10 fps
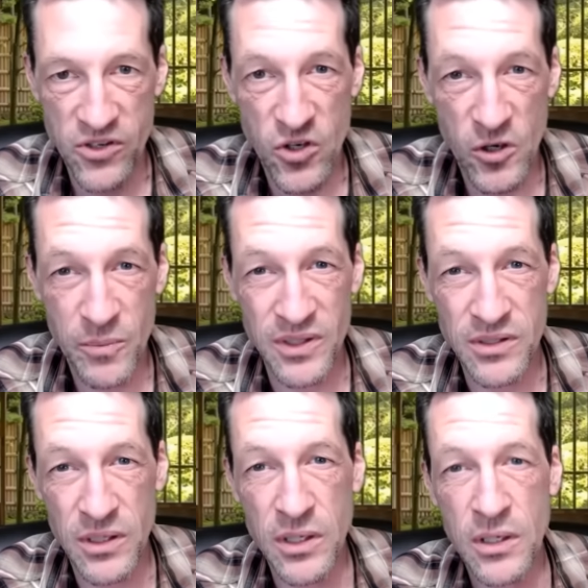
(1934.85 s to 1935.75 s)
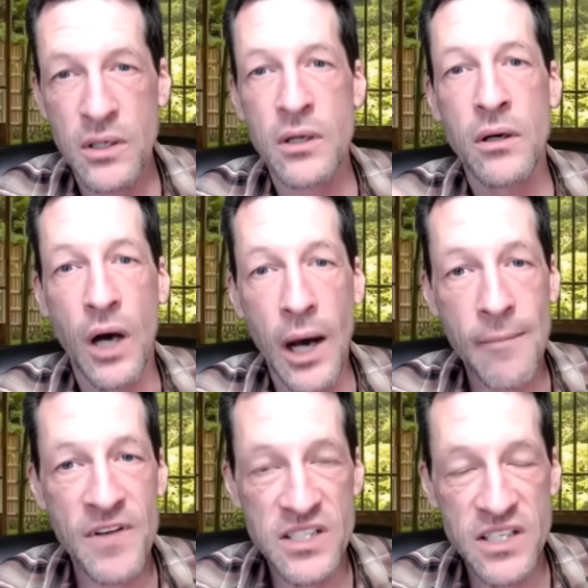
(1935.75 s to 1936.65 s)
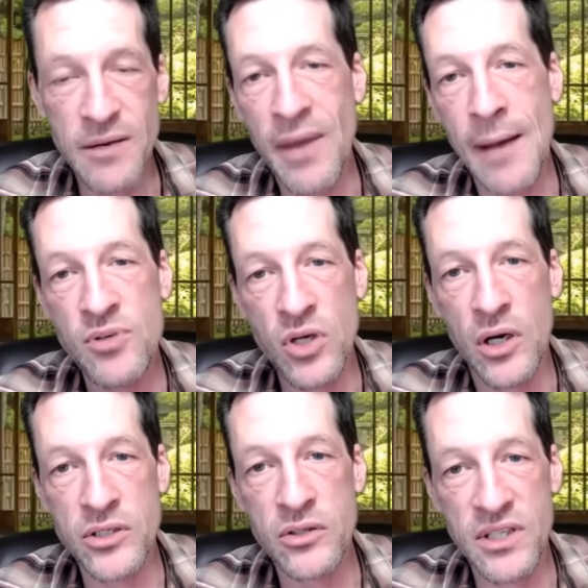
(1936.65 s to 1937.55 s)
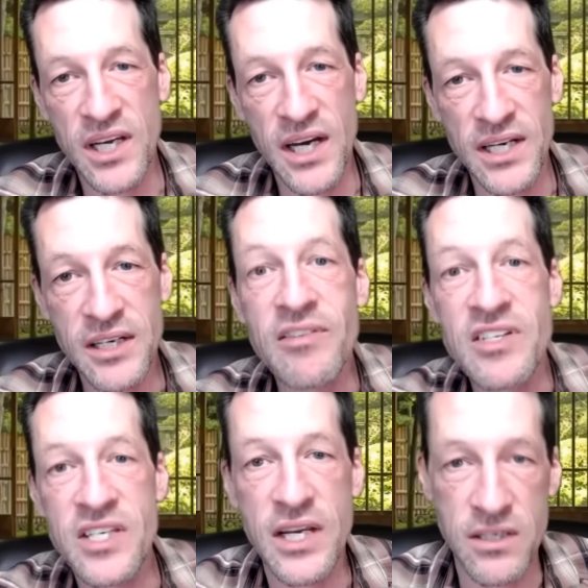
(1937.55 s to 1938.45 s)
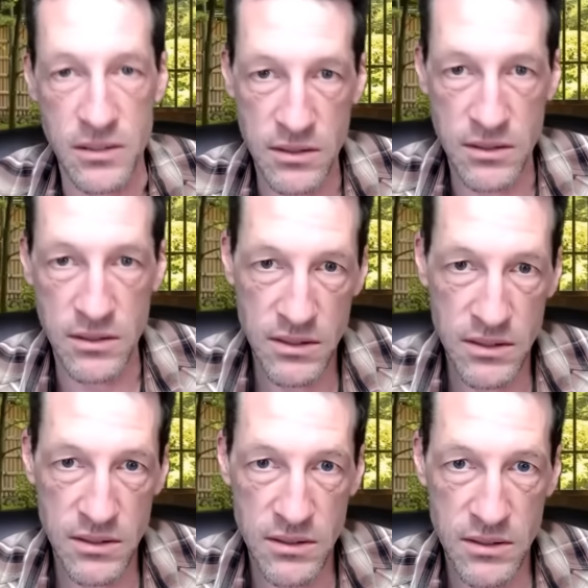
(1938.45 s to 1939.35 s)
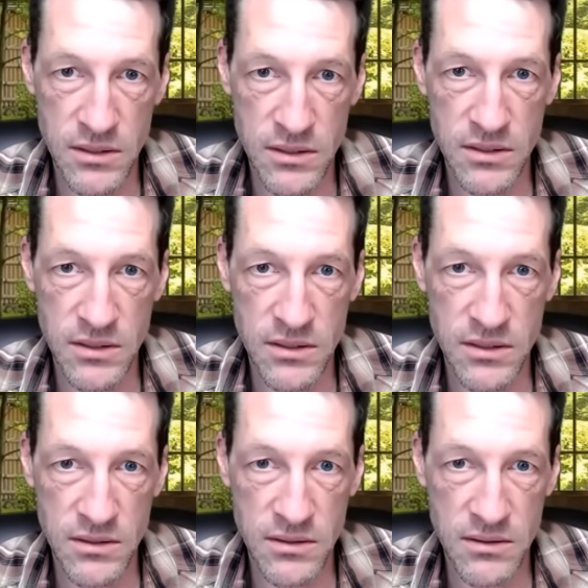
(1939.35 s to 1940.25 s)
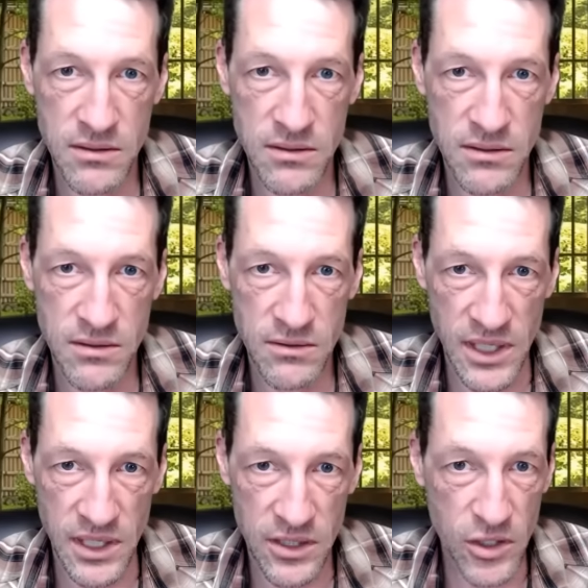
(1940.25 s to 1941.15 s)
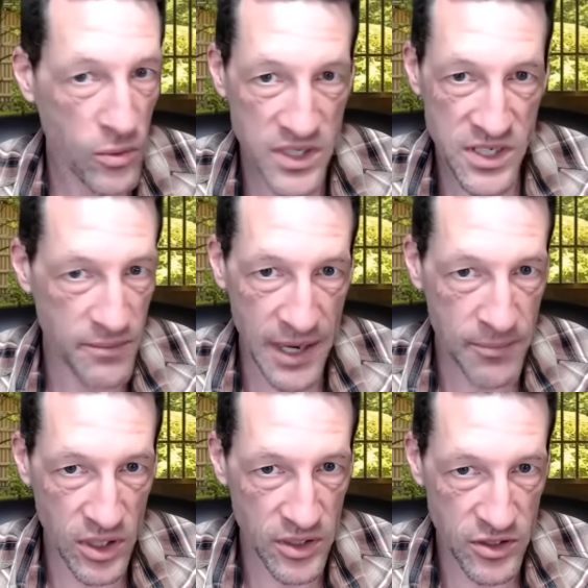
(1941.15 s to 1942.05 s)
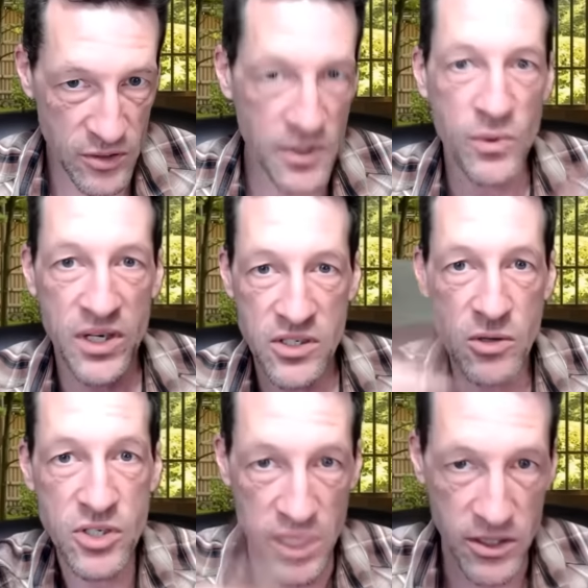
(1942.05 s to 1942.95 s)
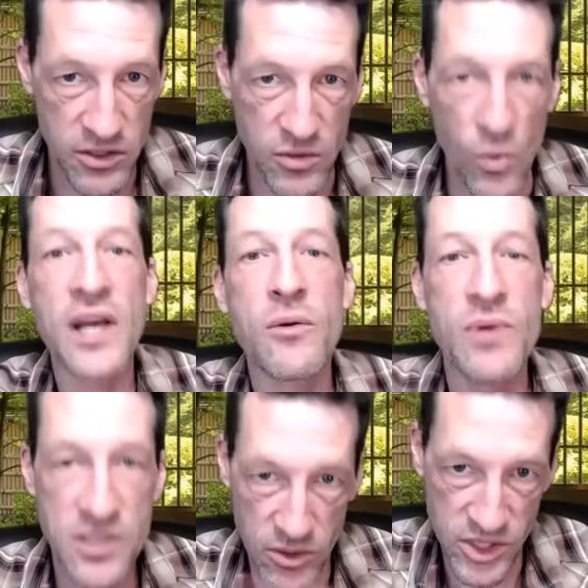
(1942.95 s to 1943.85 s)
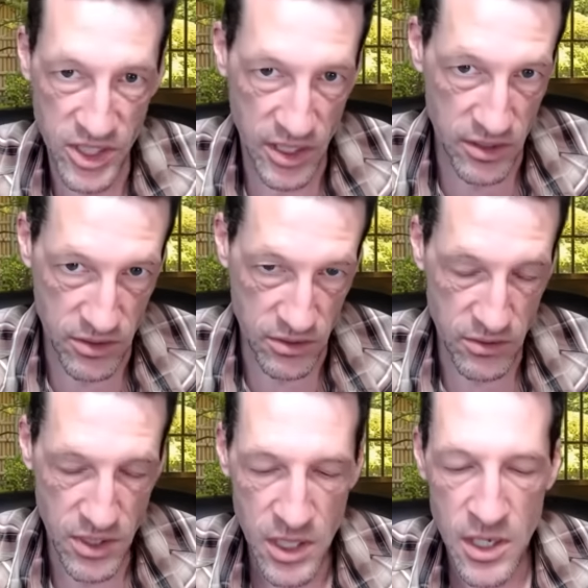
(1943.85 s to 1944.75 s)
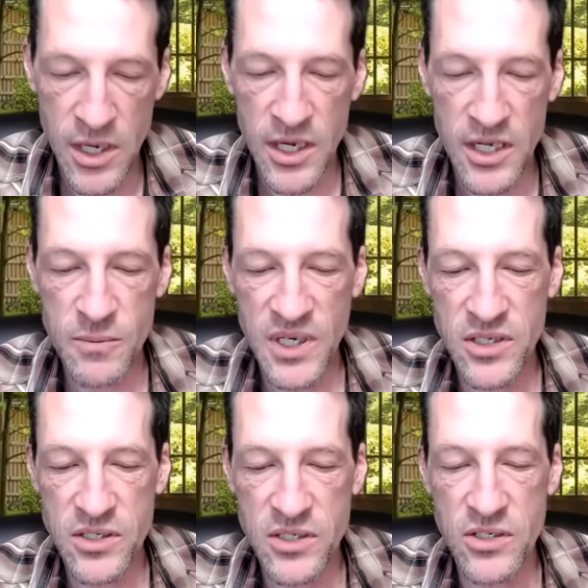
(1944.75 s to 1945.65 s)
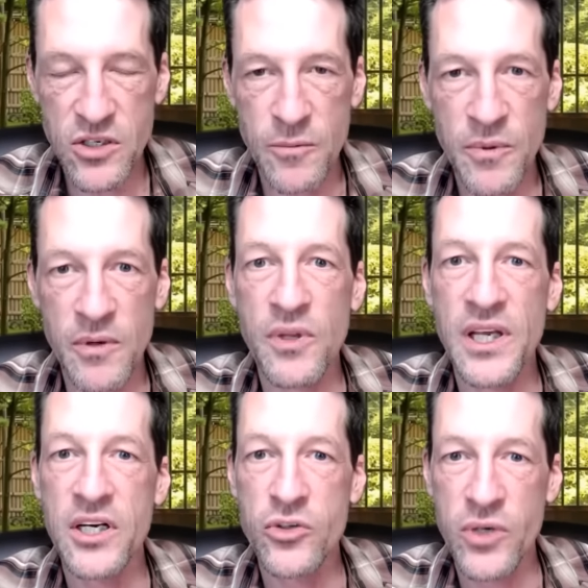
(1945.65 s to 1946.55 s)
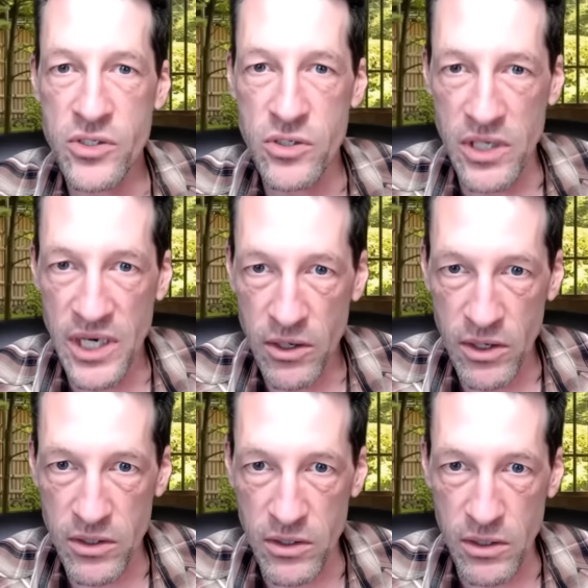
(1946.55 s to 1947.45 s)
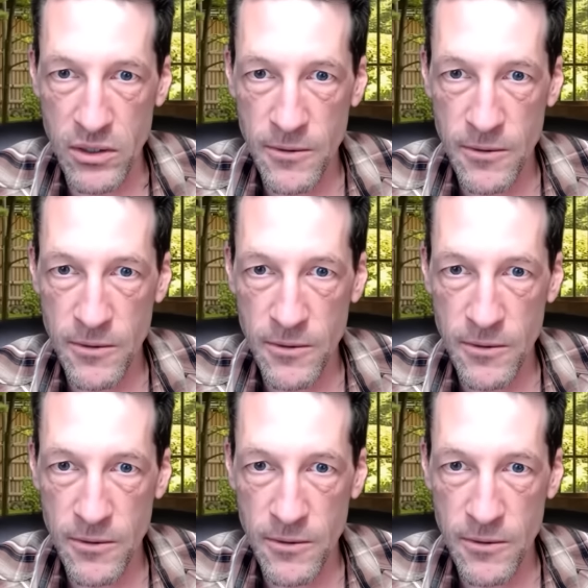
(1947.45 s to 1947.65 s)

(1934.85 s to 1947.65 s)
serpent obviously mapped onto the idea of the Satan. Right right? Nowhere is it mapped onto, but we associate the two. Why do we associate the two? It's because the serpent played a trickster character.